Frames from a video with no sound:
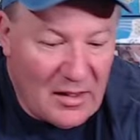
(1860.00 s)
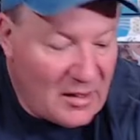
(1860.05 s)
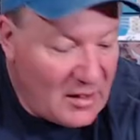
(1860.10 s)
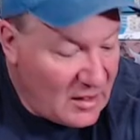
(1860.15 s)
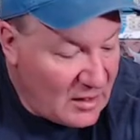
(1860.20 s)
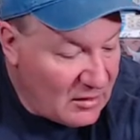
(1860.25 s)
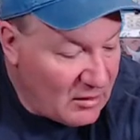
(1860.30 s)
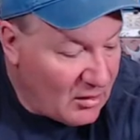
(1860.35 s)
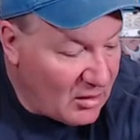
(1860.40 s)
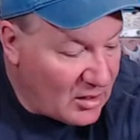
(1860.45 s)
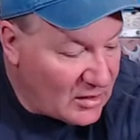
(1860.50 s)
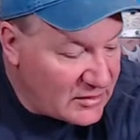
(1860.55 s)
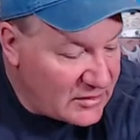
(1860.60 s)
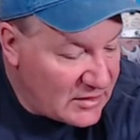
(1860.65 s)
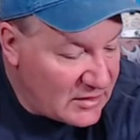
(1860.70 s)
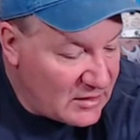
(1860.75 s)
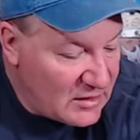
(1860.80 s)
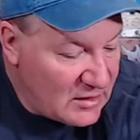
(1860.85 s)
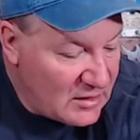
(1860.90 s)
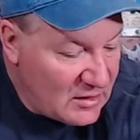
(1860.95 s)
he lost.
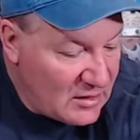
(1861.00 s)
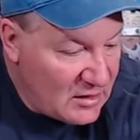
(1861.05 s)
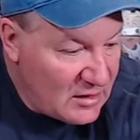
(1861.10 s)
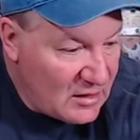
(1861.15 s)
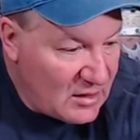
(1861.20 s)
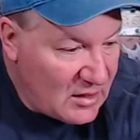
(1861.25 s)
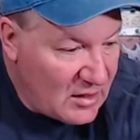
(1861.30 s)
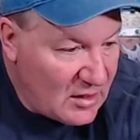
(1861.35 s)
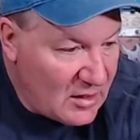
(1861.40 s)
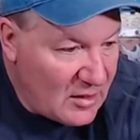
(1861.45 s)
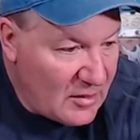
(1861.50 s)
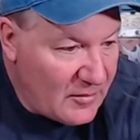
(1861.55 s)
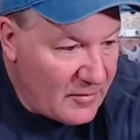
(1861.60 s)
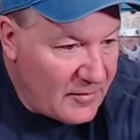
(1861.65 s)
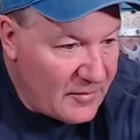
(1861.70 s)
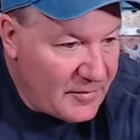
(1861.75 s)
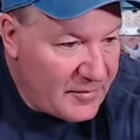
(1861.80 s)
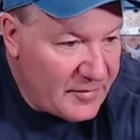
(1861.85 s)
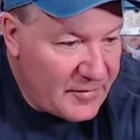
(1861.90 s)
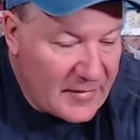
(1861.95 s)
Um,
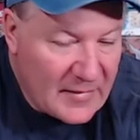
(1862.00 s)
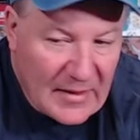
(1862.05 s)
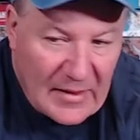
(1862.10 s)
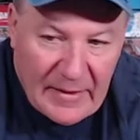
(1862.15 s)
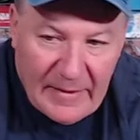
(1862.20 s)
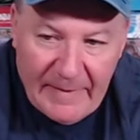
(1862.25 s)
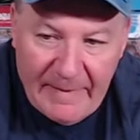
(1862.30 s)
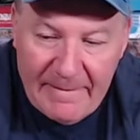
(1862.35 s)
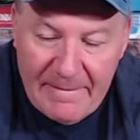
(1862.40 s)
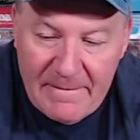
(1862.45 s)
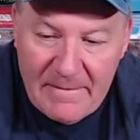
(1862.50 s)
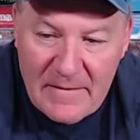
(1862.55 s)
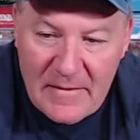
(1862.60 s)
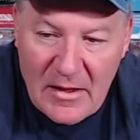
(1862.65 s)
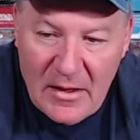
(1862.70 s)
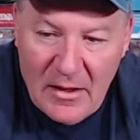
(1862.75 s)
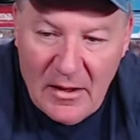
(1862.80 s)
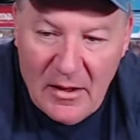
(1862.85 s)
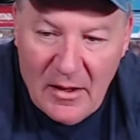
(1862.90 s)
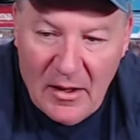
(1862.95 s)

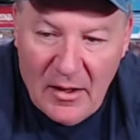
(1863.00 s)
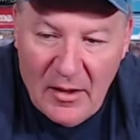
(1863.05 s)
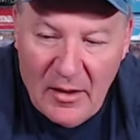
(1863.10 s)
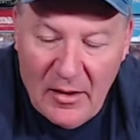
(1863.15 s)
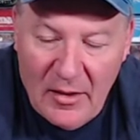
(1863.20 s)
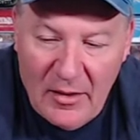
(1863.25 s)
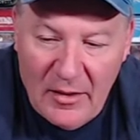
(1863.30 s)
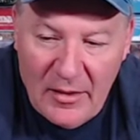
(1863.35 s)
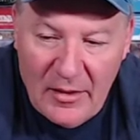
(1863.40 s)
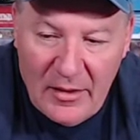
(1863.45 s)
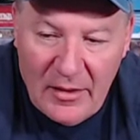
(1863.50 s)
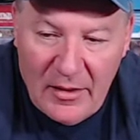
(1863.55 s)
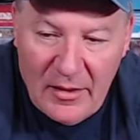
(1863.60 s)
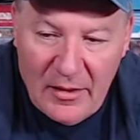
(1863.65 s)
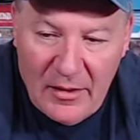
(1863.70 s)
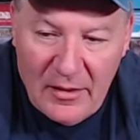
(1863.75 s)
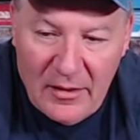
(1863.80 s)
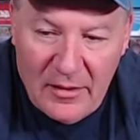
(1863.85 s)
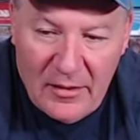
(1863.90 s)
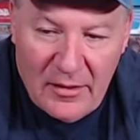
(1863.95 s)
uh,
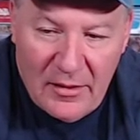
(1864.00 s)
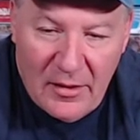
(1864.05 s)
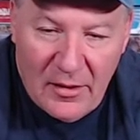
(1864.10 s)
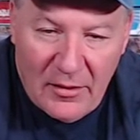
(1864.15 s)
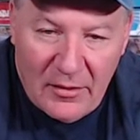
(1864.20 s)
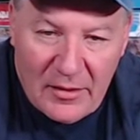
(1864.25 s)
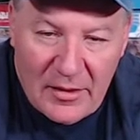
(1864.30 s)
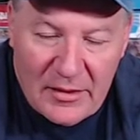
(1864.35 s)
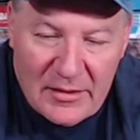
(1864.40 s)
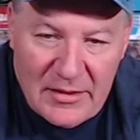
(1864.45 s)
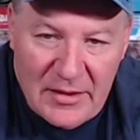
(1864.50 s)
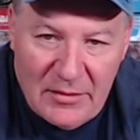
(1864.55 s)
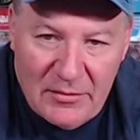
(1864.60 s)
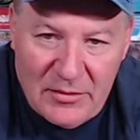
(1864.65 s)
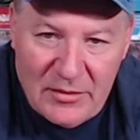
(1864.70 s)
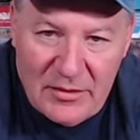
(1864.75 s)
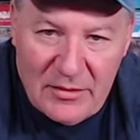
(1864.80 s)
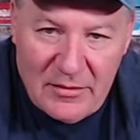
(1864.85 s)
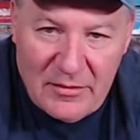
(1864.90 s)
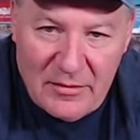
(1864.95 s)
you know, because he
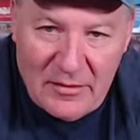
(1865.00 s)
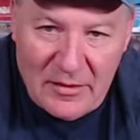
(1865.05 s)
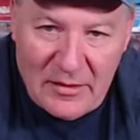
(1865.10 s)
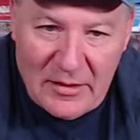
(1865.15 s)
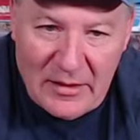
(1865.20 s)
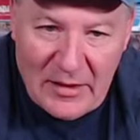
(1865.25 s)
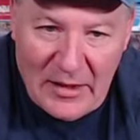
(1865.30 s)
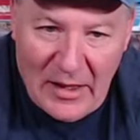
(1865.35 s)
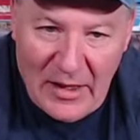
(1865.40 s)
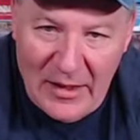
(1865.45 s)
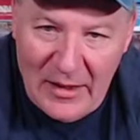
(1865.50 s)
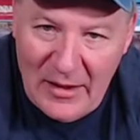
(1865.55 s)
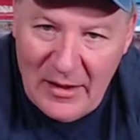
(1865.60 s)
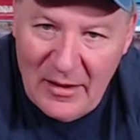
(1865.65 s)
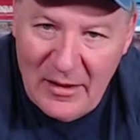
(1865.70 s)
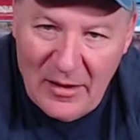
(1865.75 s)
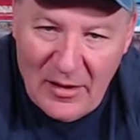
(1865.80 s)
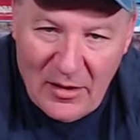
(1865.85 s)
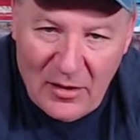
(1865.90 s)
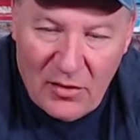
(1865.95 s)
was kind
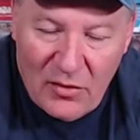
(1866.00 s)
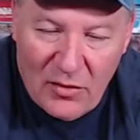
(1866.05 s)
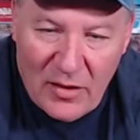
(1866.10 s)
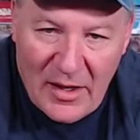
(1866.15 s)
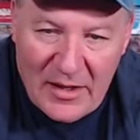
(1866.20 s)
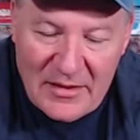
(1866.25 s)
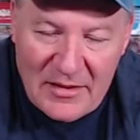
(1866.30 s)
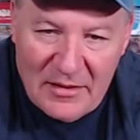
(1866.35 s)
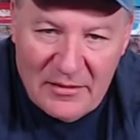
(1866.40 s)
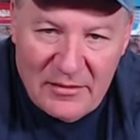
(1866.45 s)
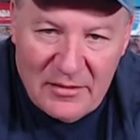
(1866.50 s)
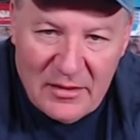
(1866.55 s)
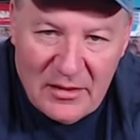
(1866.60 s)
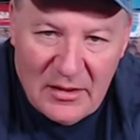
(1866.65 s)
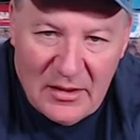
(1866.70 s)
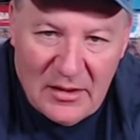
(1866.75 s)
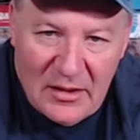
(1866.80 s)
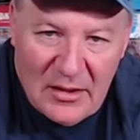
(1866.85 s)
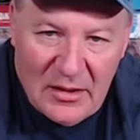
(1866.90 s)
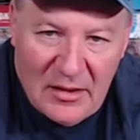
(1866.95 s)
of aggressive.
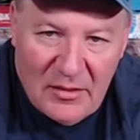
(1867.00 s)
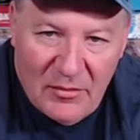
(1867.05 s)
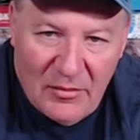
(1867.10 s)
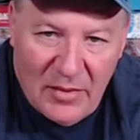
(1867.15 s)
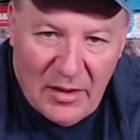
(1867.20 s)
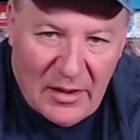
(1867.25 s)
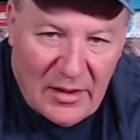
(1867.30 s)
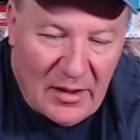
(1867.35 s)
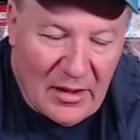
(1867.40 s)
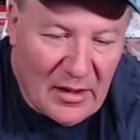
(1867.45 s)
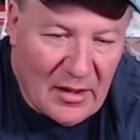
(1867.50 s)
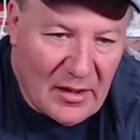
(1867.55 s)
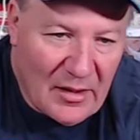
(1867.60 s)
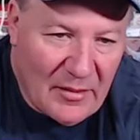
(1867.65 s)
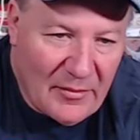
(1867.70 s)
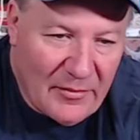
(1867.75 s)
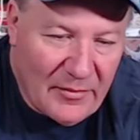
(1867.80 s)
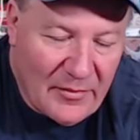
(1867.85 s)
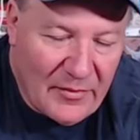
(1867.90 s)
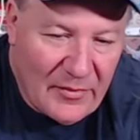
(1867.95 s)
But
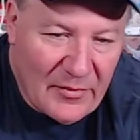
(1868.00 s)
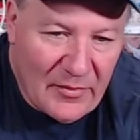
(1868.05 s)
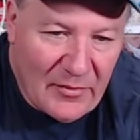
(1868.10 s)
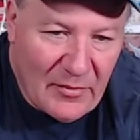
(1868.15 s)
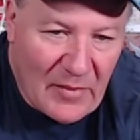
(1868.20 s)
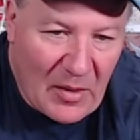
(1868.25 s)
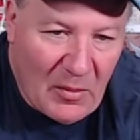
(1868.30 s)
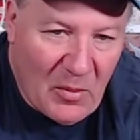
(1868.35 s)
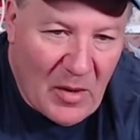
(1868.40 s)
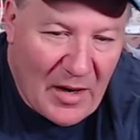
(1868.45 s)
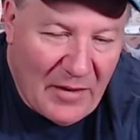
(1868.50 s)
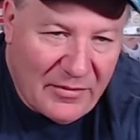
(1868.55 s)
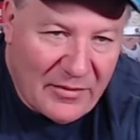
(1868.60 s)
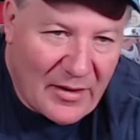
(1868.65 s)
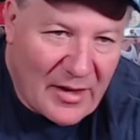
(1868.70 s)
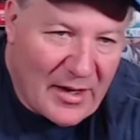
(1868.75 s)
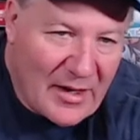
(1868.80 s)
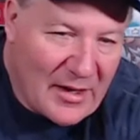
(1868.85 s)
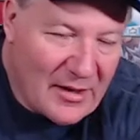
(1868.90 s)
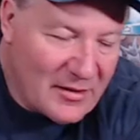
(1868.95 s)
um, my wife
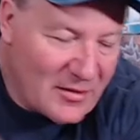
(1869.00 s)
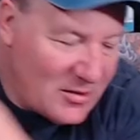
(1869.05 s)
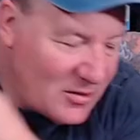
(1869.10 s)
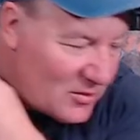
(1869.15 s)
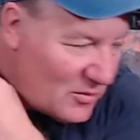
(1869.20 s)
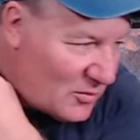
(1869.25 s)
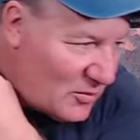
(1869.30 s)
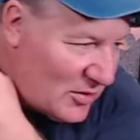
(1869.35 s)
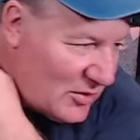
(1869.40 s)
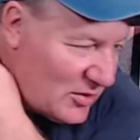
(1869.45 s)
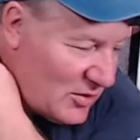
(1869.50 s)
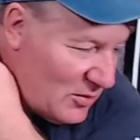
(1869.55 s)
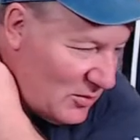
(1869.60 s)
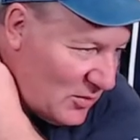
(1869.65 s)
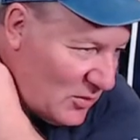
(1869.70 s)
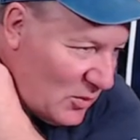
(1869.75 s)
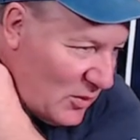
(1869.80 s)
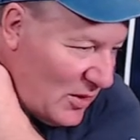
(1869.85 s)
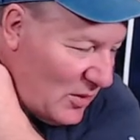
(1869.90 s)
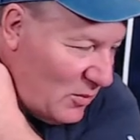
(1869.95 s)
ran into him when she was
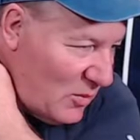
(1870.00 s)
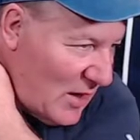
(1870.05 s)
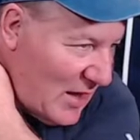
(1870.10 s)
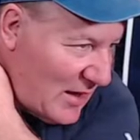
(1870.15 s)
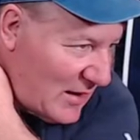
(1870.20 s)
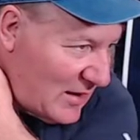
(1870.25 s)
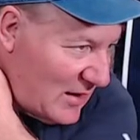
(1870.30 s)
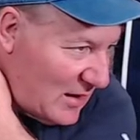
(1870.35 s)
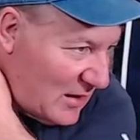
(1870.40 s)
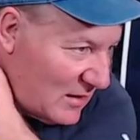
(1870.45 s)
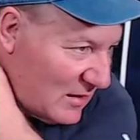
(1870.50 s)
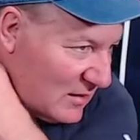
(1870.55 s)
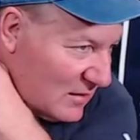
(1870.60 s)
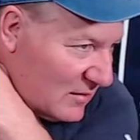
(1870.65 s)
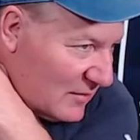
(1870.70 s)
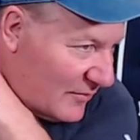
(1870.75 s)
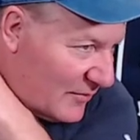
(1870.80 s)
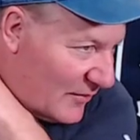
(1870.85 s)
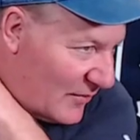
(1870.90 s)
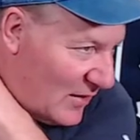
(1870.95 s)
weed whacking.
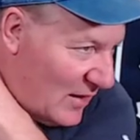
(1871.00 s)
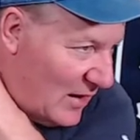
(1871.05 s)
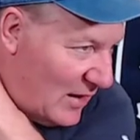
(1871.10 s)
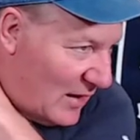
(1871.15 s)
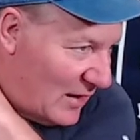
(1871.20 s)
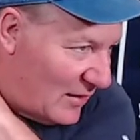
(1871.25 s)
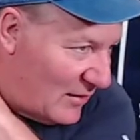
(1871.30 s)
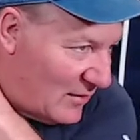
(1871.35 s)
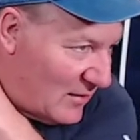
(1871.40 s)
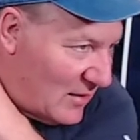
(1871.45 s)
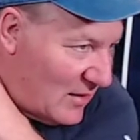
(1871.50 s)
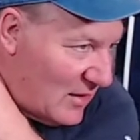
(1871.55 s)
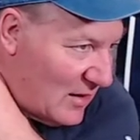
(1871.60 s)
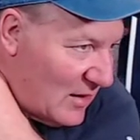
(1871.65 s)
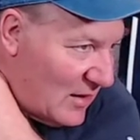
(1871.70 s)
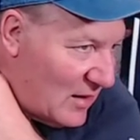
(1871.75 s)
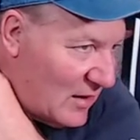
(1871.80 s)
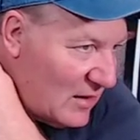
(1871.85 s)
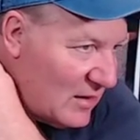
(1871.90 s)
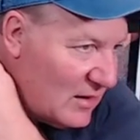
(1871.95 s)
And uh,